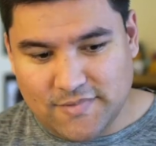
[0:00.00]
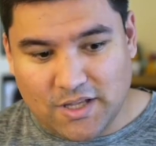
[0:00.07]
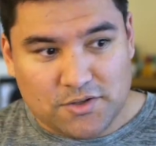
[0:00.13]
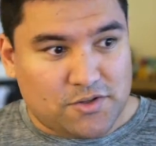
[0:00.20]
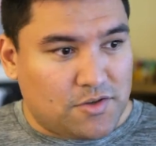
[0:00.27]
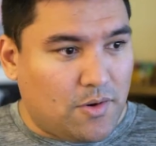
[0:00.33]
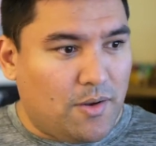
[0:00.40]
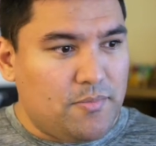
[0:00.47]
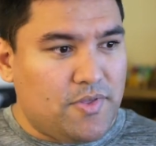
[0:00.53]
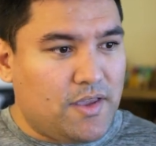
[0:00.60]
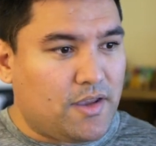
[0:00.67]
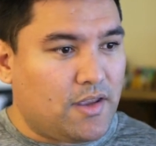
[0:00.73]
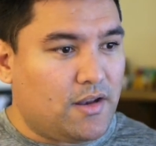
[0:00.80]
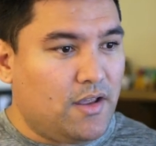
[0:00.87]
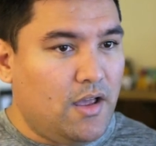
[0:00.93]
And so I'm
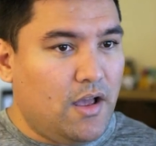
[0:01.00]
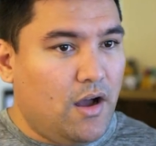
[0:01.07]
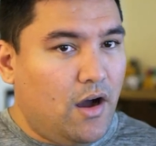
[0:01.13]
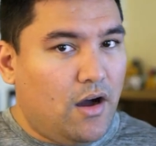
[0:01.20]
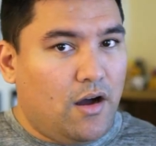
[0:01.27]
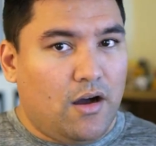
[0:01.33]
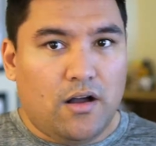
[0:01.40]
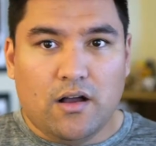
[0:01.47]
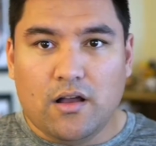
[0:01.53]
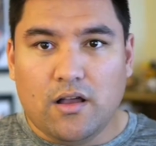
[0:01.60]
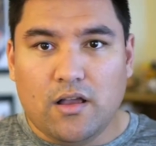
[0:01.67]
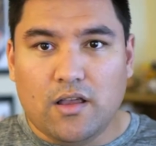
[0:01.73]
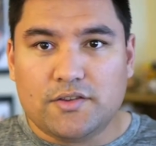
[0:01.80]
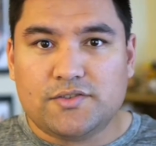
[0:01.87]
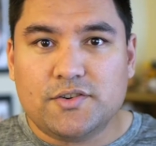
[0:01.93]
thinking, oh,
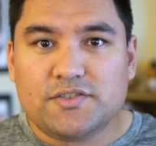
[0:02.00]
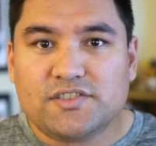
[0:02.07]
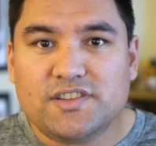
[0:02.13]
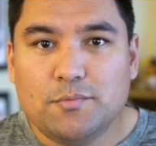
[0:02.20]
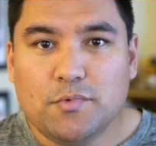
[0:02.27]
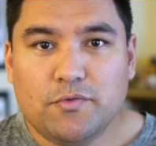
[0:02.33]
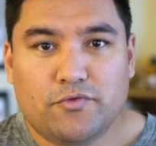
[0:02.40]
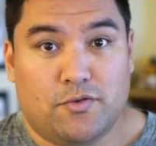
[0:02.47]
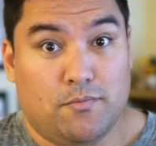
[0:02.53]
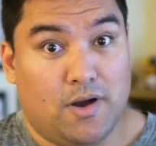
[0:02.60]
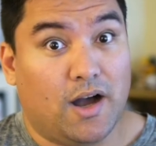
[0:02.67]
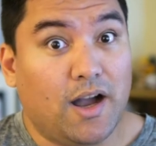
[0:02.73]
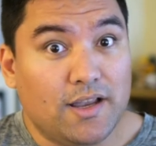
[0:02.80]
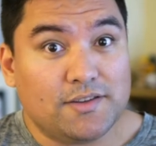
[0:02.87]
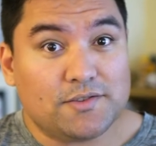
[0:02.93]
Is there someone from
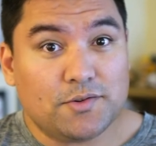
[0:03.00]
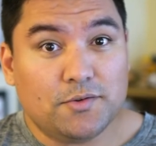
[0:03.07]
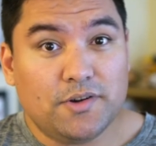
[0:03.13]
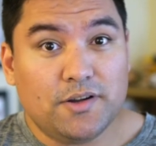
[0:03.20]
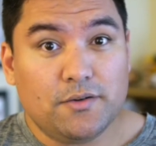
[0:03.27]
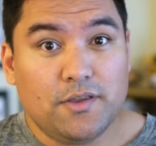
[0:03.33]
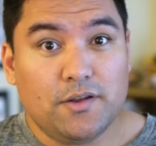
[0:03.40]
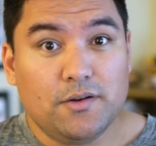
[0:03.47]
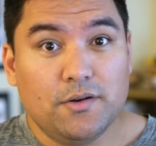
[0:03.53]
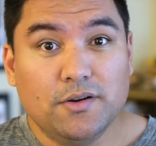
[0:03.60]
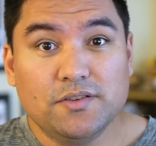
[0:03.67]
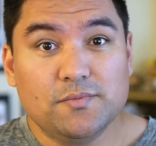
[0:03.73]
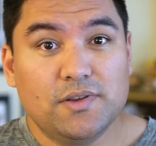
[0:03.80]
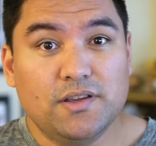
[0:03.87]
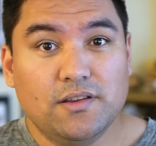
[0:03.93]
high school here that
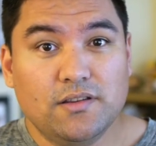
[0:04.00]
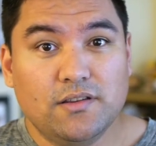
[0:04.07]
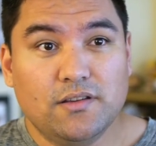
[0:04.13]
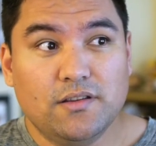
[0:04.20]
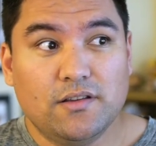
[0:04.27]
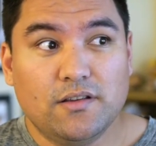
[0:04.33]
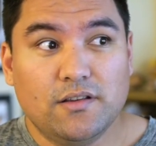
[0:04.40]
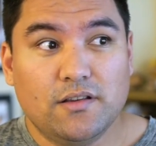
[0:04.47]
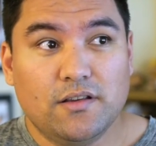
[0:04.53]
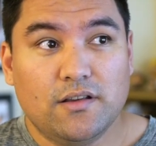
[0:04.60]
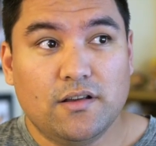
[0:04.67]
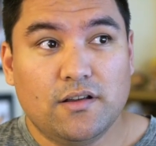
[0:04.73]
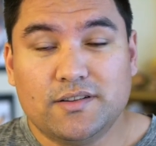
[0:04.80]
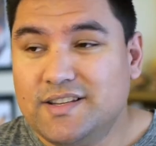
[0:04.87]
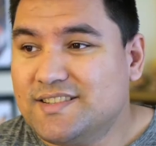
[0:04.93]
knows me?
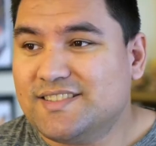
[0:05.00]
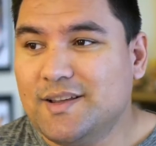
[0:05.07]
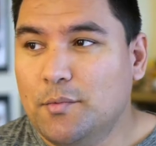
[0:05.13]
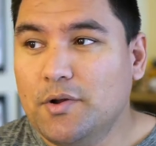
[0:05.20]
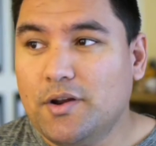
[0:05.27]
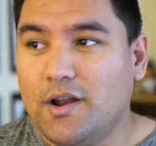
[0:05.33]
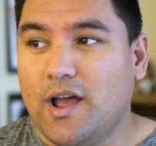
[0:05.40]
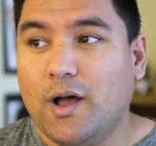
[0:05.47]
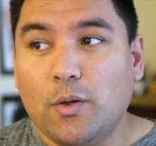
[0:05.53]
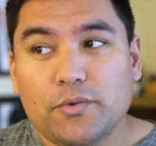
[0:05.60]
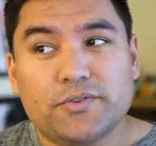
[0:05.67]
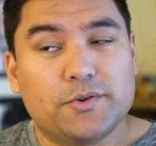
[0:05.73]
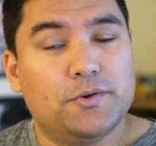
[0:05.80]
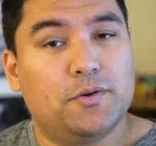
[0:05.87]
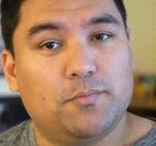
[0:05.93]
Did someone
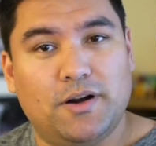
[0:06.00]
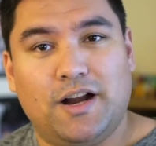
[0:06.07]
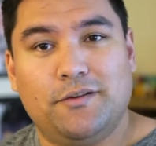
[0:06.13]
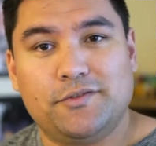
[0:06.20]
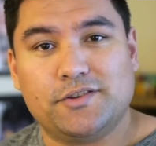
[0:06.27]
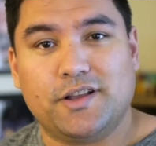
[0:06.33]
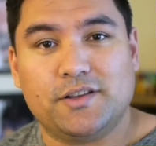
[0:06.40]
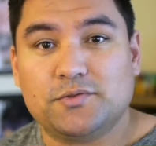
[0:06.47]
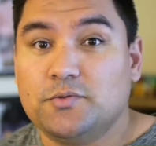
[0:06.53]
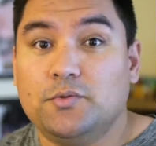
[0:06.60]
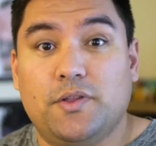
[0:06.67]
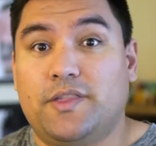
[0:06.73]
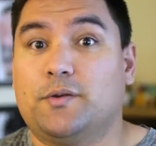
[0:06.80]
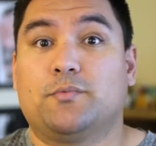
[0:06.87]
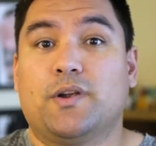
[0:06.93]
else go to Pine Richland High
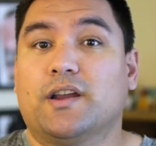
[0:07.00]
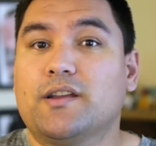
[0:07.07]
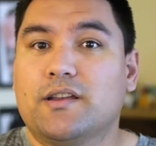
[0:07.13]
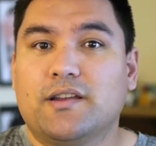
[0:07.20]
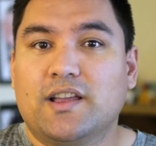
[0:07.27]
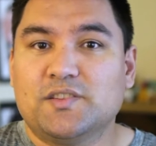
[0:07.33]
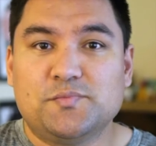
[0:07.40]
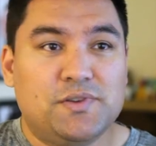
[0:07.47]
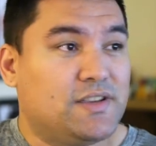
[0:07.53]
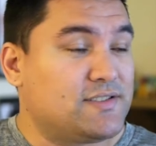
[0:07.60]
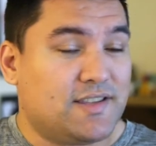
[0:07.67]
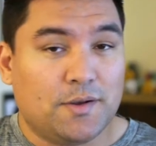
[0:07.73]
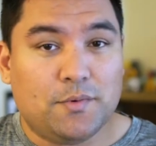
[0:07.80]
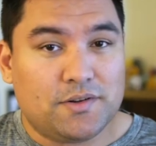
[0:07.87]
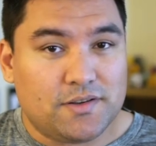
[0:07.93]
School and they recognize me
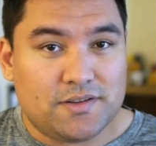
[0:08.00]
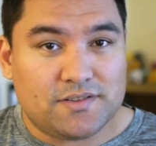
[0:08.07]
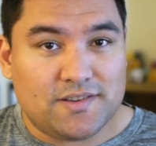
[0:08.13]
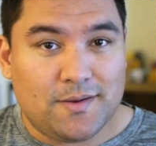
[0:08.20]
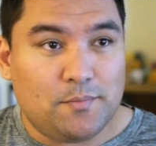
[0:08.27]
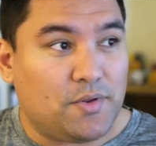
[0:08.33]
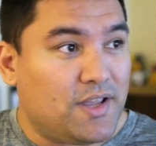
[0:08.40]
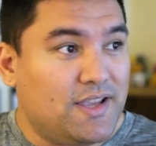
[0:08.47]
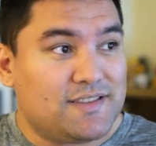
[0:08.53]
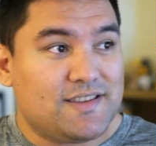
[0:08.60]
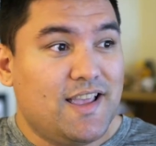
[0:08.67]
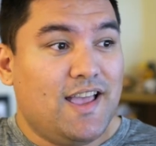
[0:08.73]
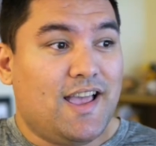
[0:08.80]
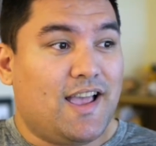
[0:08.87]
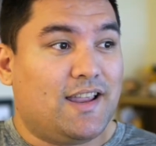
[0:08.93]
because they went to the same
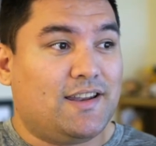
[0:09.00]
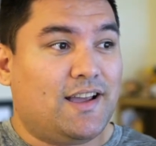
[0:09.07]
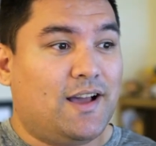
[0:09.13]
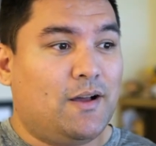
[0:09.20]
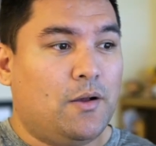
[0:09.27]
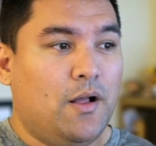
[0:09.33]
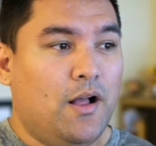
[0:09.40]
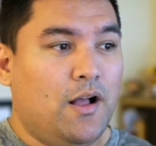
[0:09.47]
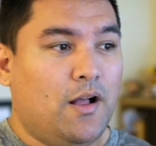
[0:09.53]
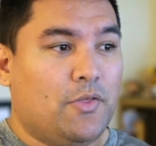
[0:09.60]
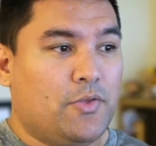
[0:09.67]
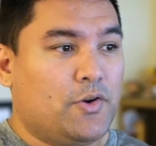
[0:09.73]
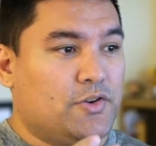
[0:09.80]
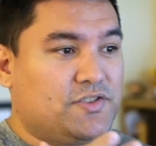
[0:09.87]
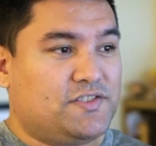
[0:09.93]
place and now
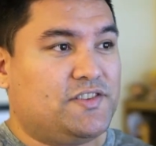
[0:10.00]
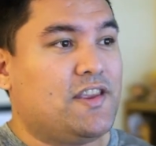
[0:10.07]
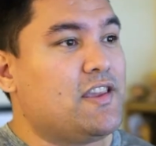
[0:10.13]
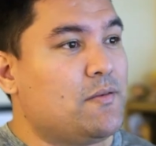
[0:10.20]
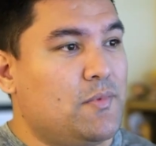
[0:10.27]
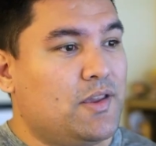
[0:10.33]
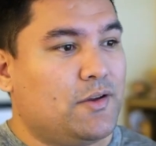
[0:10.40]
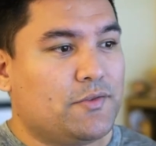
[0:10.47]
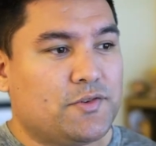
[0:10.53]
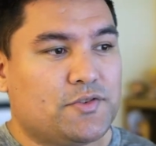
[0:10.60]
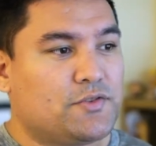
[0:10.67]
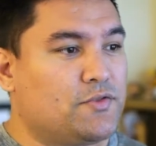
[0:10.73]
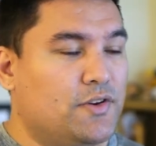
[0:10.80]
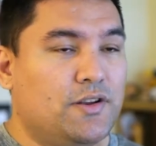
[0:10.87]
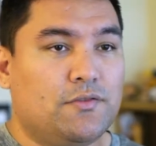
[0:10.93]
they're seeing me on the
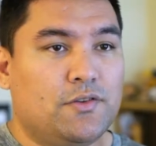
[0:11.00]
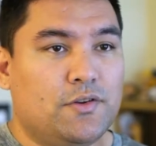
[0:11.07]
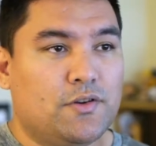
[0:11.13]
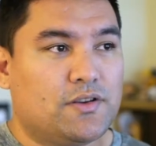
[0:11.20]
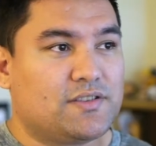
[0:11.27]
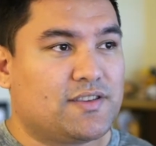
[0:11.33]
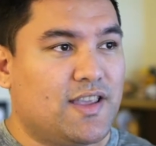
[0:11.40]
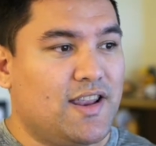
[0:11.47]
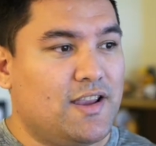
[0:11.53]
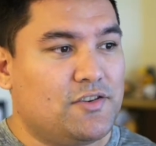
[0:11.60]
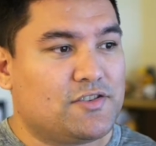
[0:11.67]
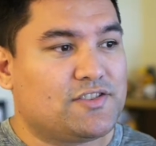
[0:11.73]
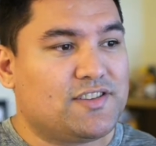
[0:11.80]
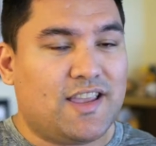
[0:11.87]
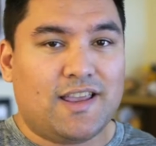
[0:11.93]
street of New York City and
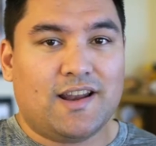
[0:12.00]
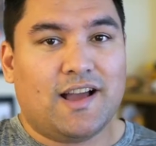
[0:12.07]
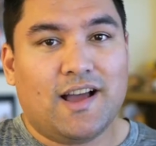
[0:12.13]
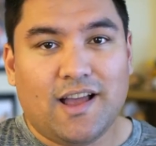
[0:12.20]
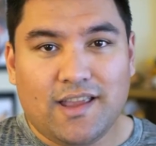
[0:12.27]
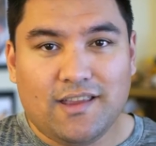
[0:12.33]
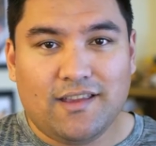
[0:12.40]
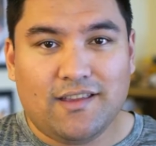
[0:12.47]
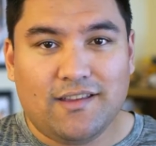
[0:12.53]
just saying hi?